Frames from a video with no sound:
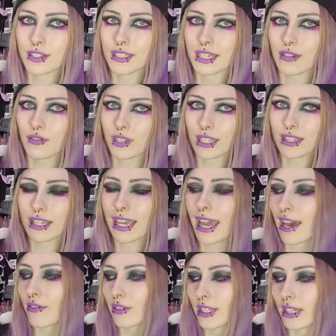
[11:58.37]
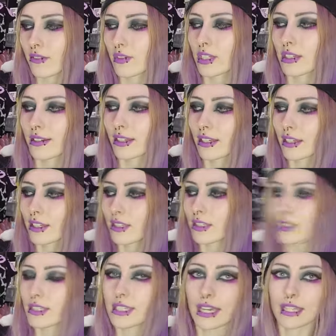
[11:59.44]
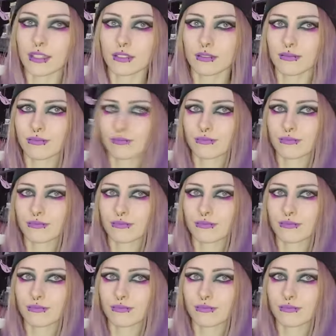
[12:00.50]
and I feel like they haven't even done,